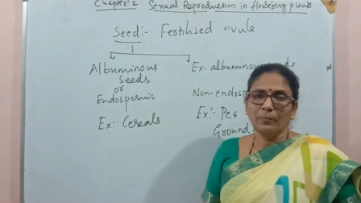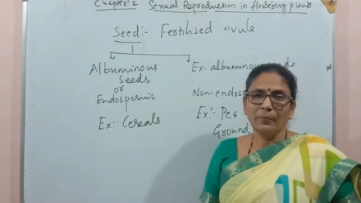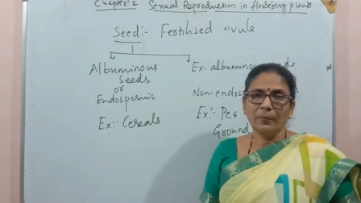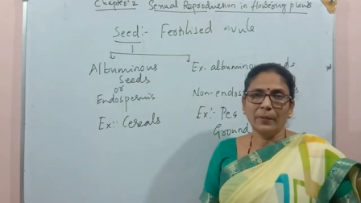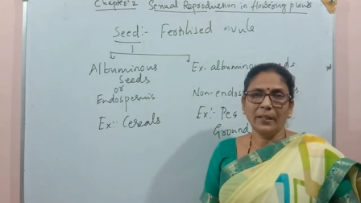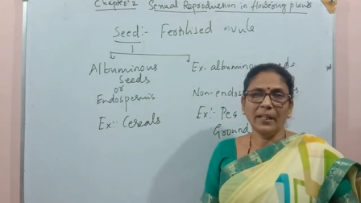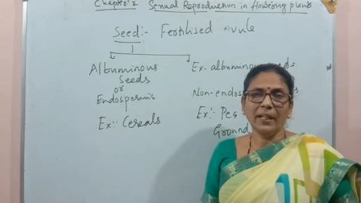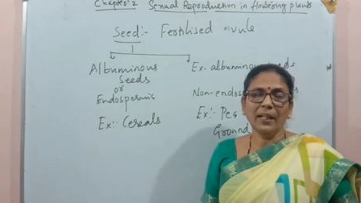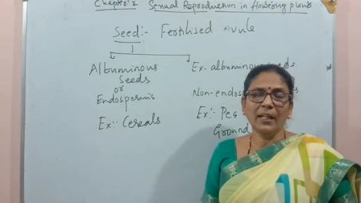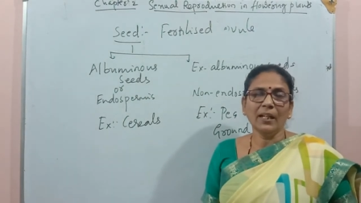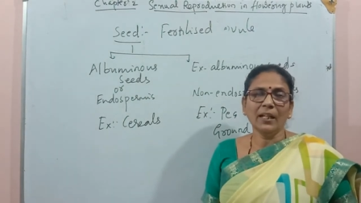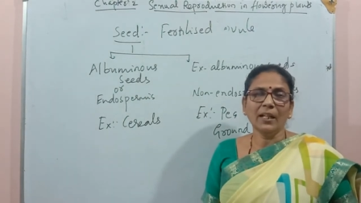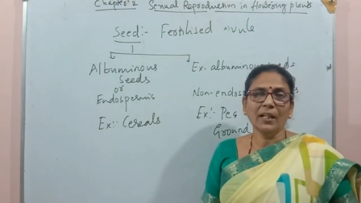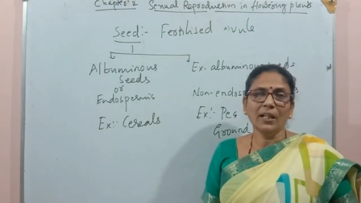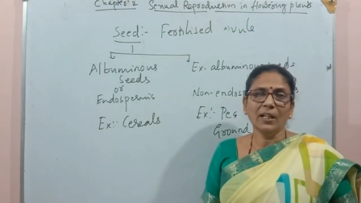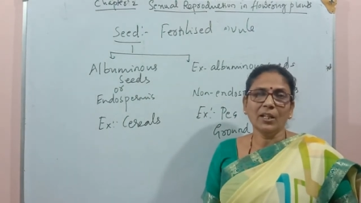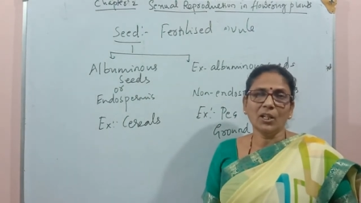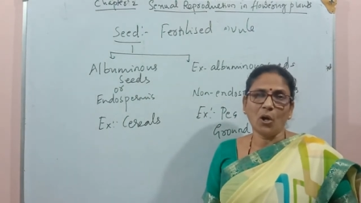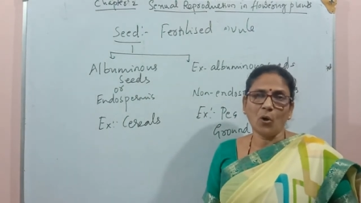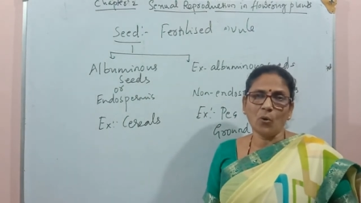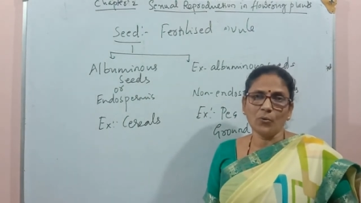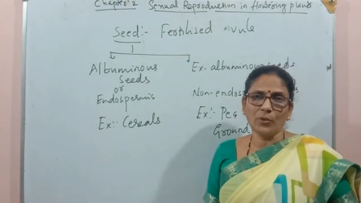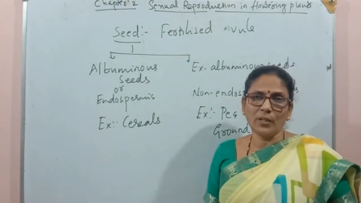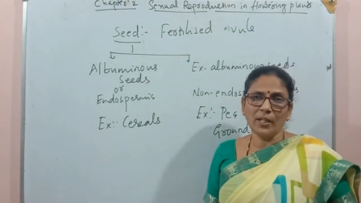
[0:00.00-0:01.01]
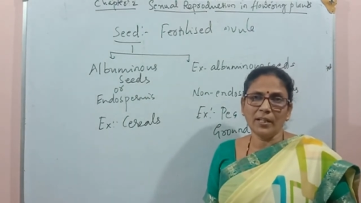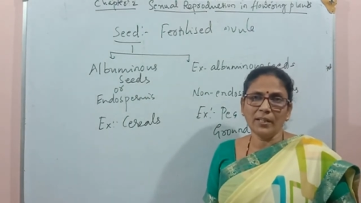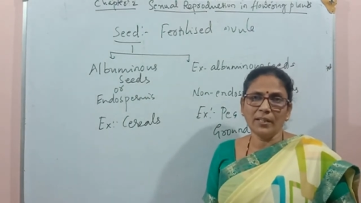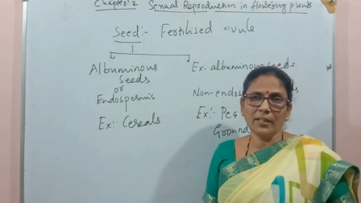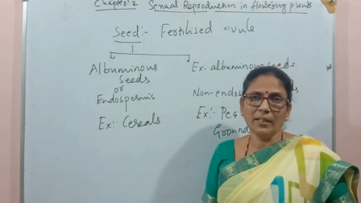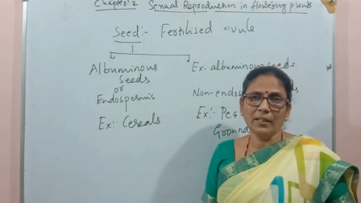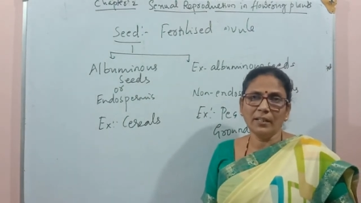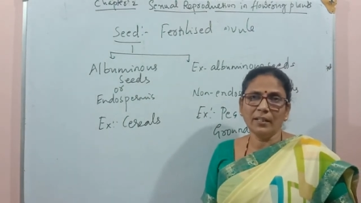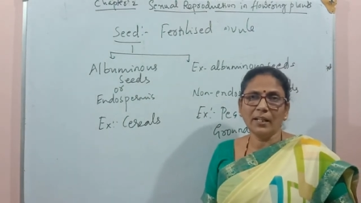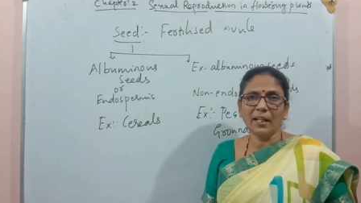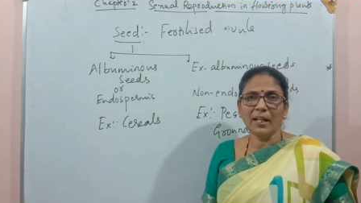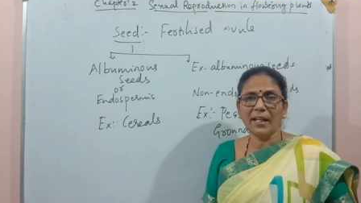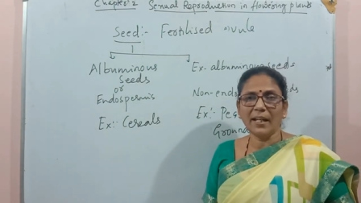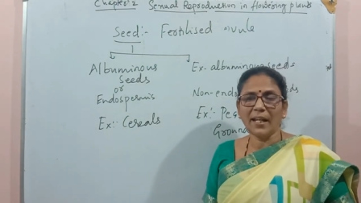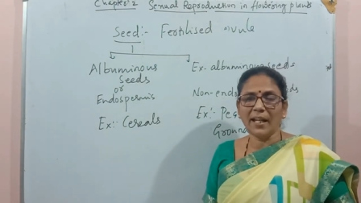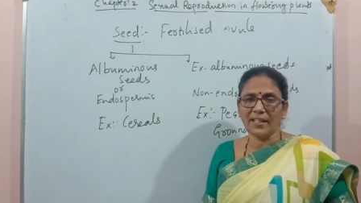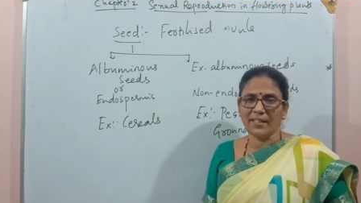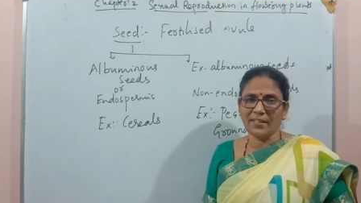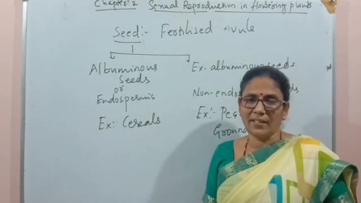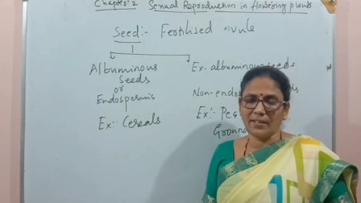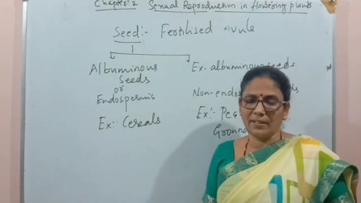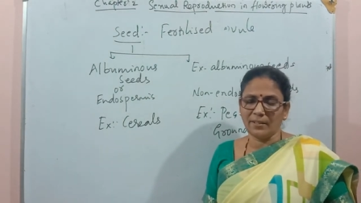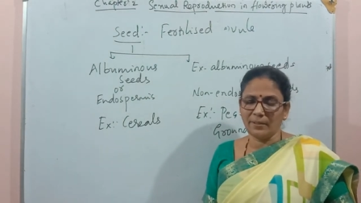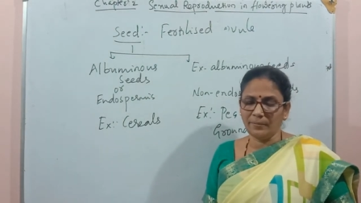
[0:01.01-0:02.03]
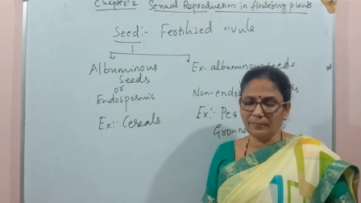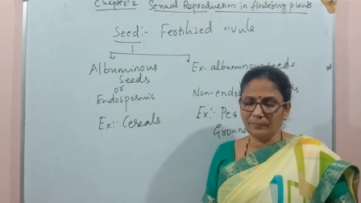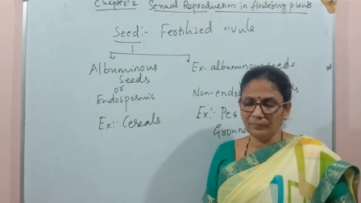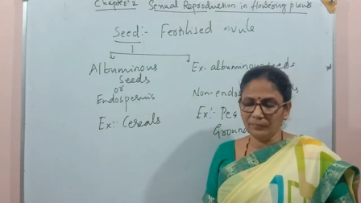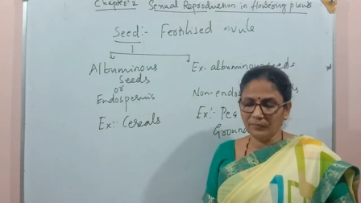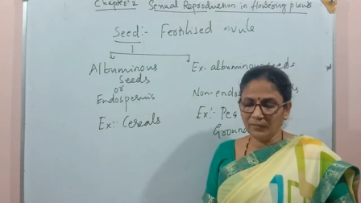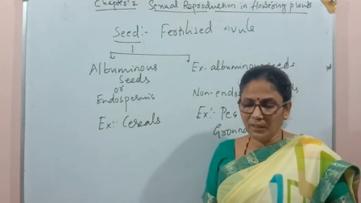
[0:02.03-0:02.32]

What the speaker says: Pea, groundnut and etc.